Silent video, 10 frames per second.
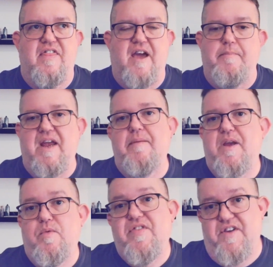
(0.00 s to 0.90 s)
that may
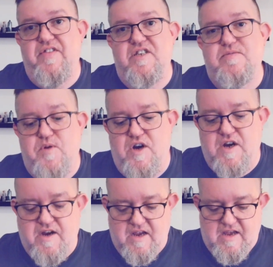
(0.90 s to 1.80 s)
be within this
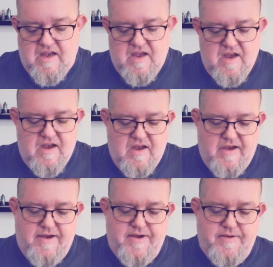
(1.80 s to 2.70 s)
book.
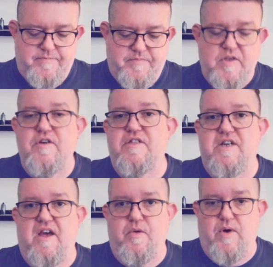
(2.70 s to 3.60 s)
Here's
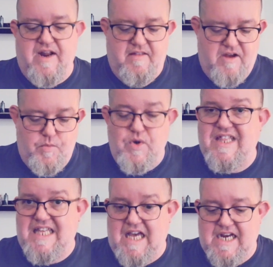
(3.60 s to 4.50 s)
another one I
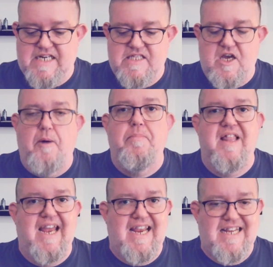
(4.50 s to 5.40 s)
really liked. It's called
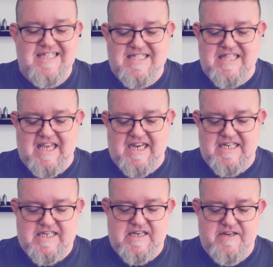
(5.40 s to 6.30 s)
Blank
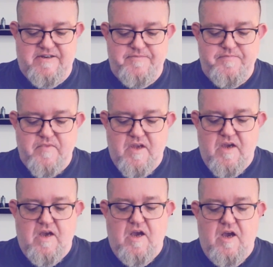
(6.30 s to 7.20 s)
Slate.
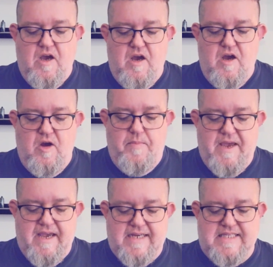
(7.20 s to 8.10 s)

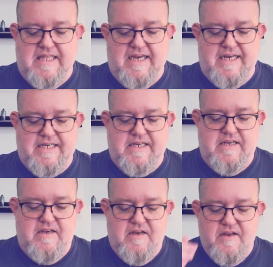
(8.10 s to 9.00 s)
Opaque slate,
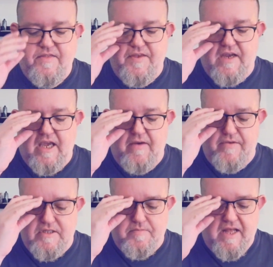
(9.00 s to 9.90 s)
the
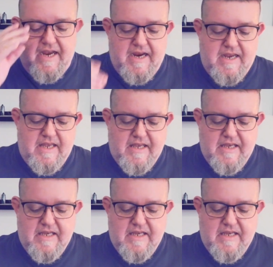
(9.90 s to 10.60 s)
canvas blank,